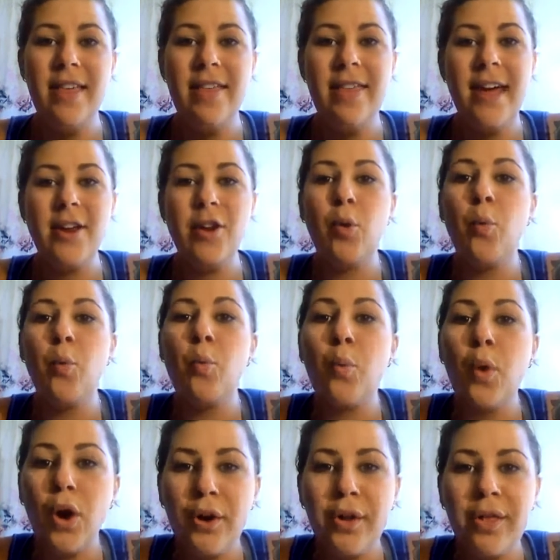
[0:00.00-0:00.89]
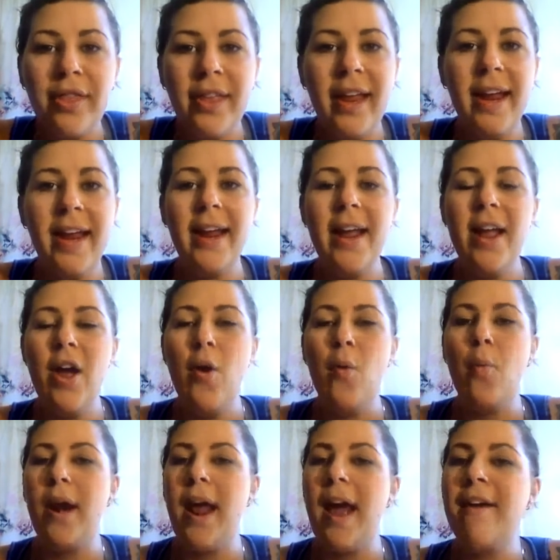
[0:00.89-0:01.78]
that you're worthy,
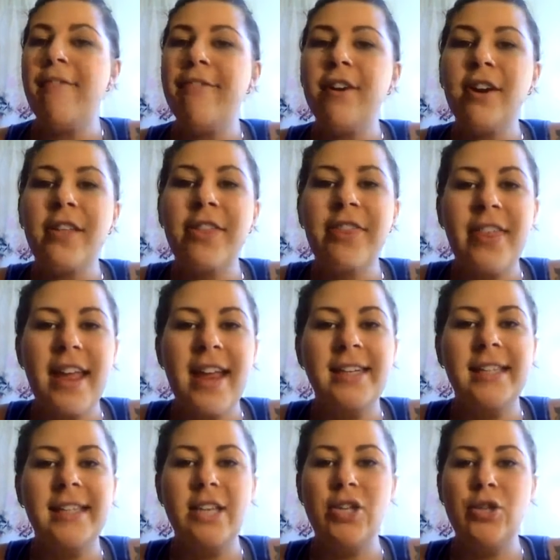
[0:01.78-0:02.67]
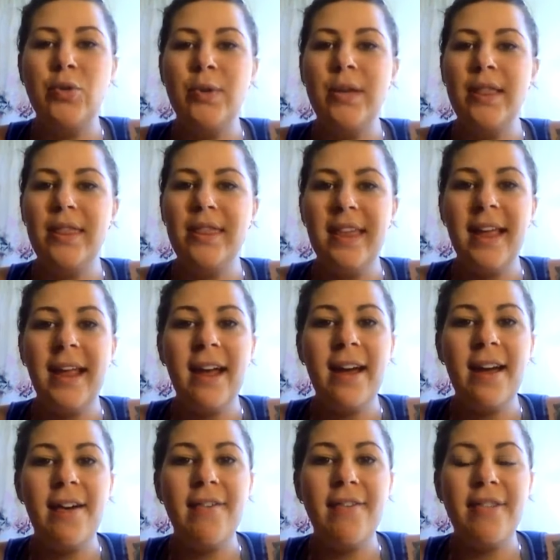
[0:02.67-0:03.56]
whatever things that you can think
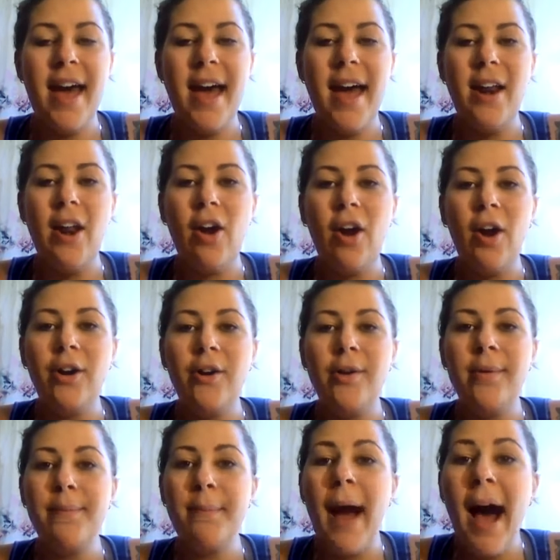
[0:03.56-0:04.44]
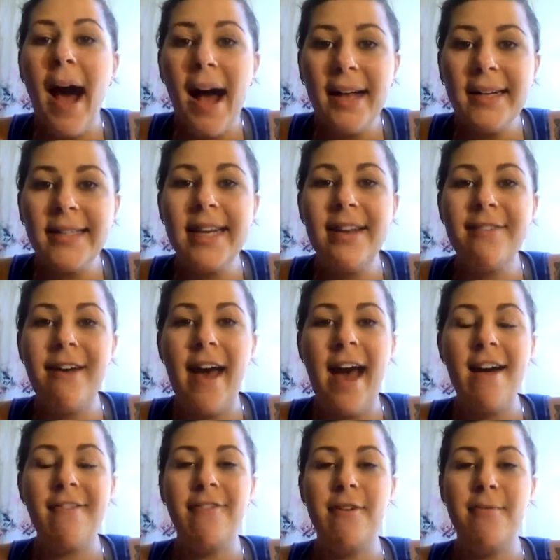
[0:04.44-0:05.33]
of that are positive
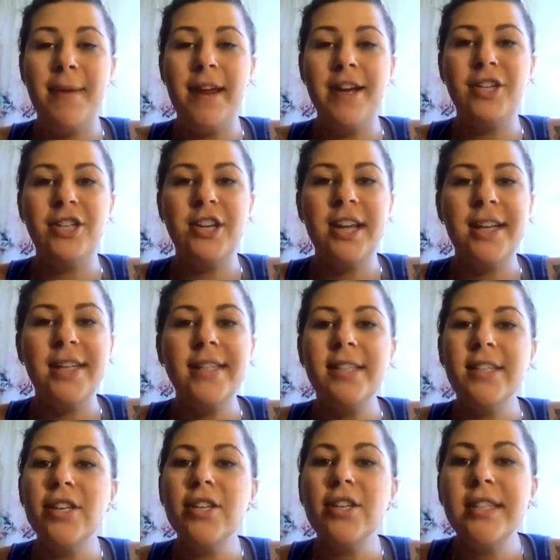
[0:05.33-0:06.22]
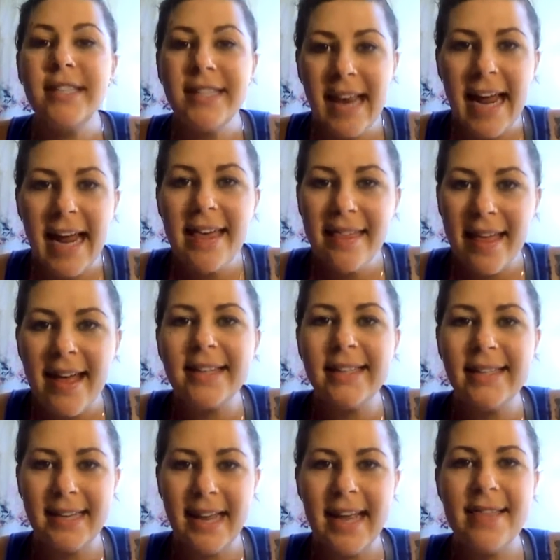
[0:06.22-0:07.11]
affirmations. Say
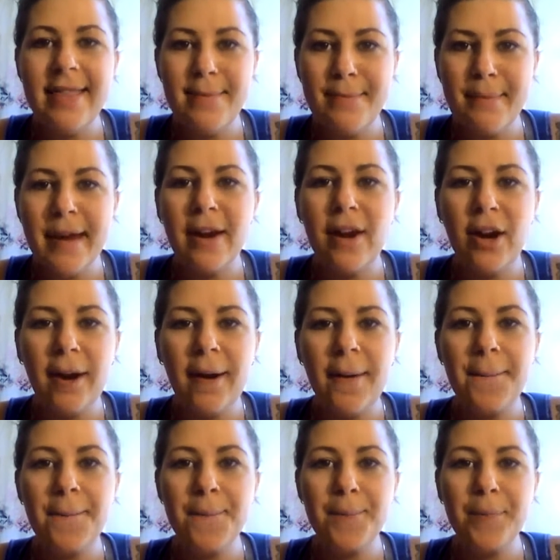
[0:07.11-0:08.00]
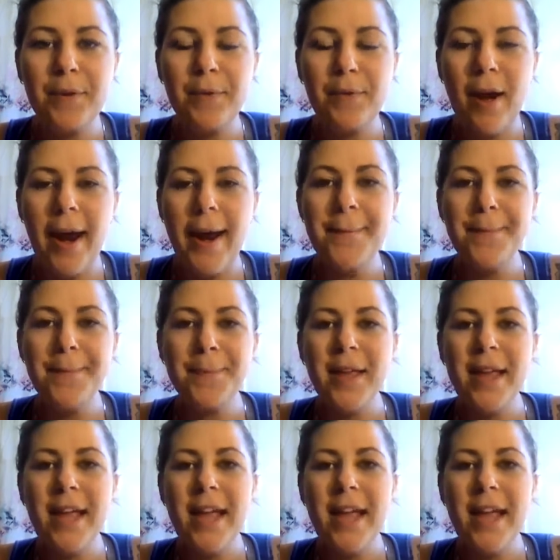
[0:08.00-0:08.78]
this in the mirror, right?